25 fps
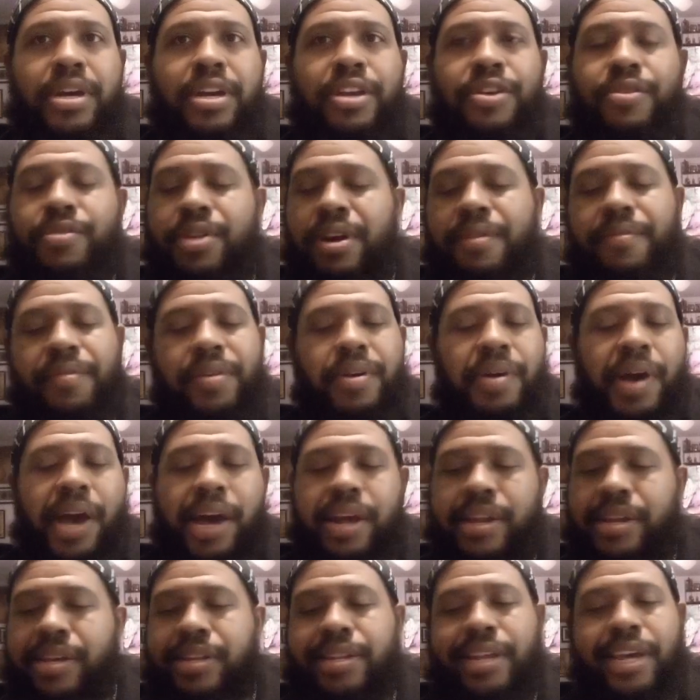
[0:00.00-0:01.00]
You never know how
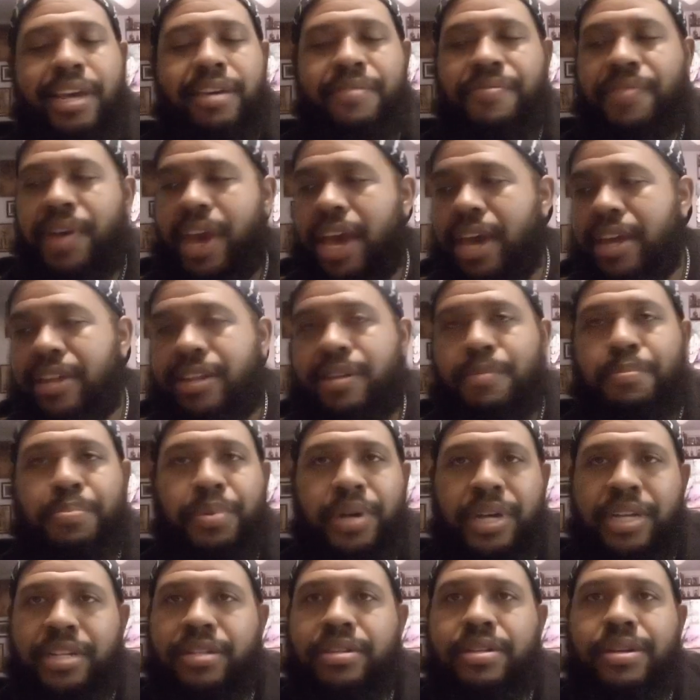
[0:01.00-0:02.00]
these ifs, ands, and
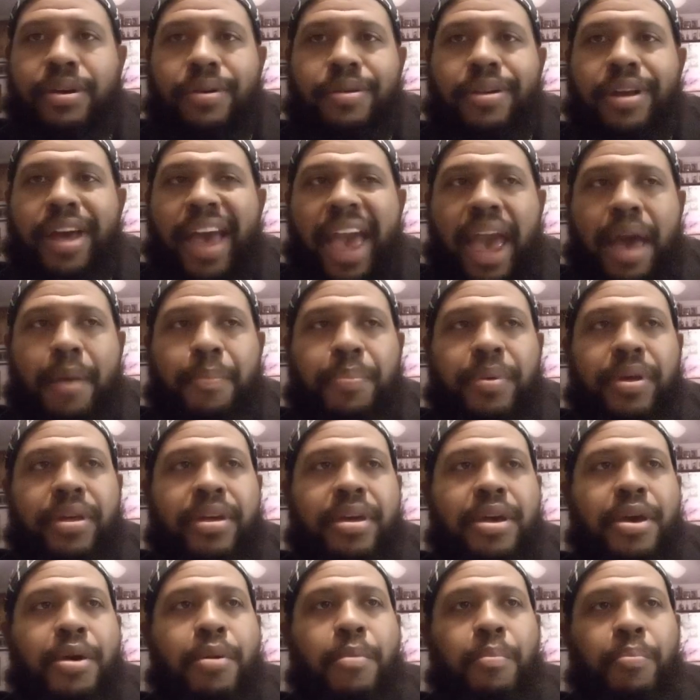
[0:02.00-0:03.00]
buts are going to happen.
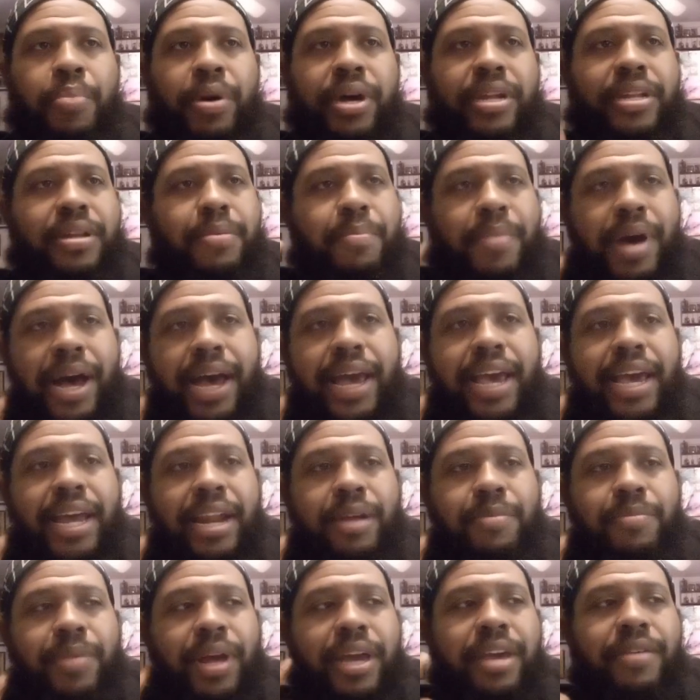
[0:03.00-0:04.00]
But to my head,
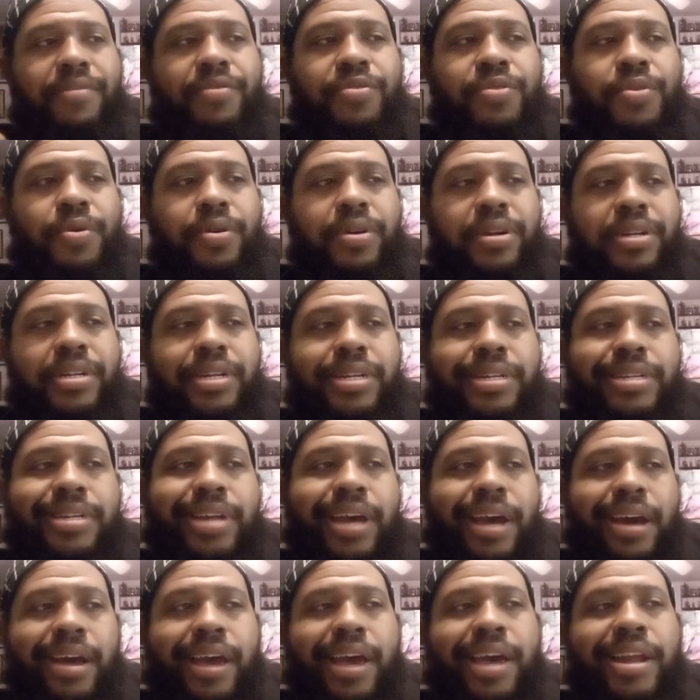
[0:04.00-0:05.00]
I'm like, you scored a
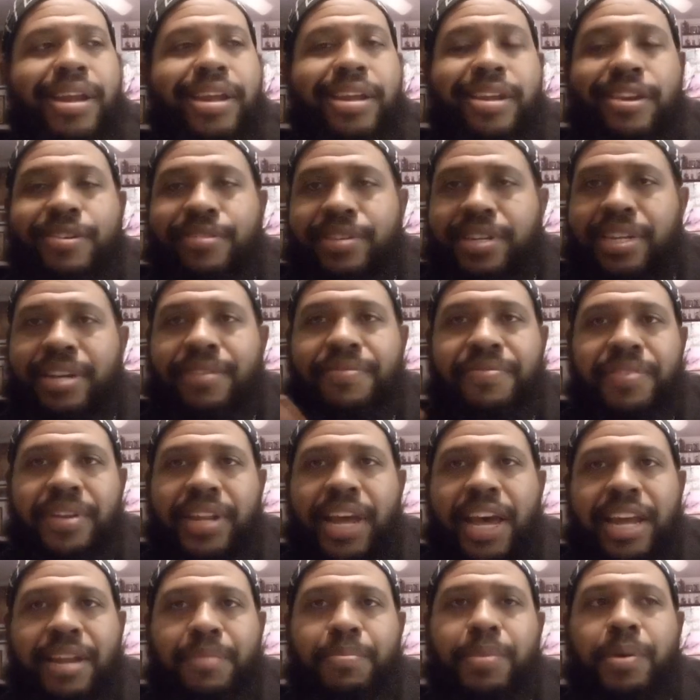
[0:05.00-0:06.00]
touchdown, and then your defense
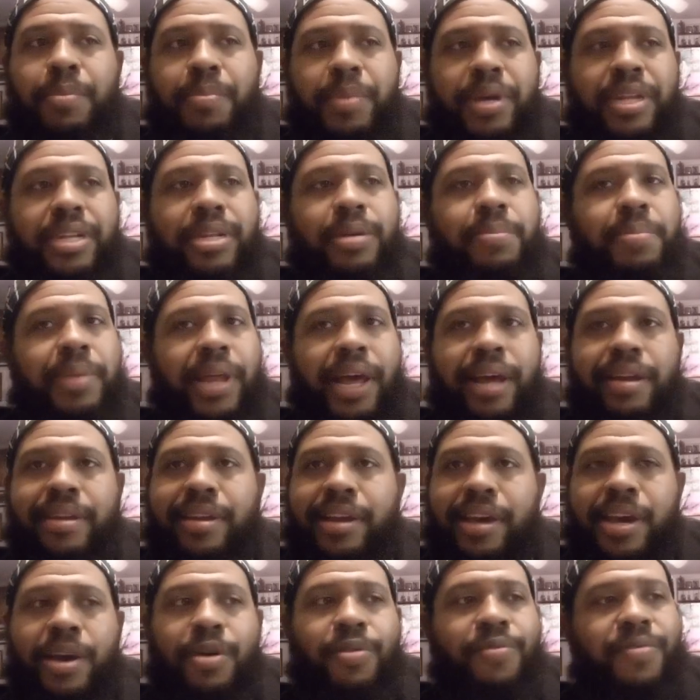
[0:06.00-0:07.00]
had a momentum. Now
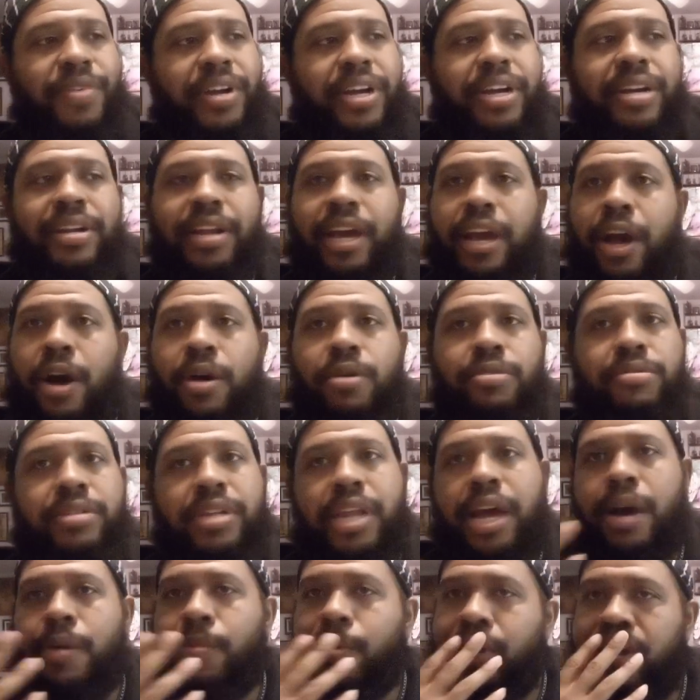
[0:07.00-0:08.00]
they over here like, oh,
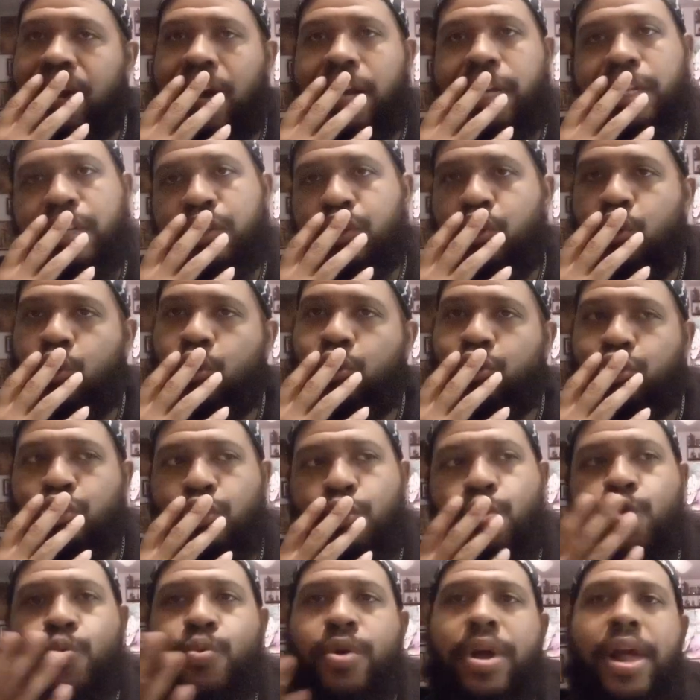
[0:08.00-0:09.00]
snap, we got to score
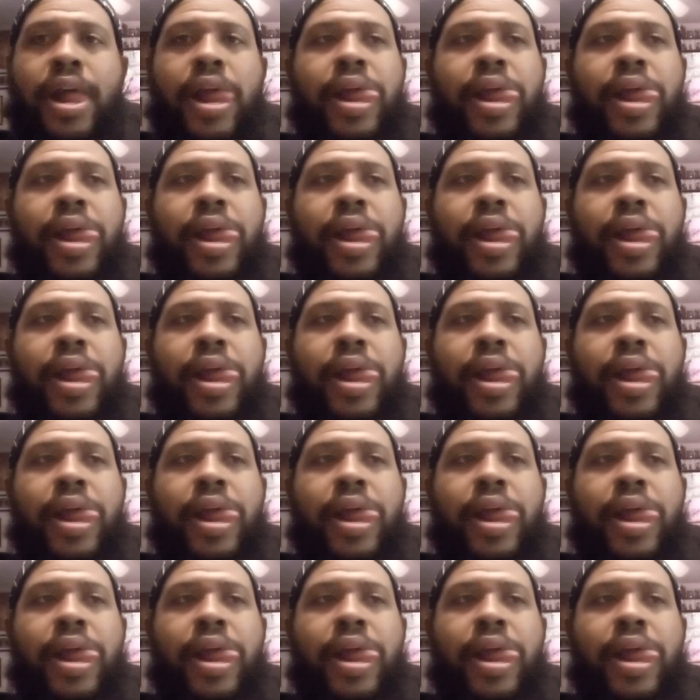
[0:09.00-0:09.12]
two.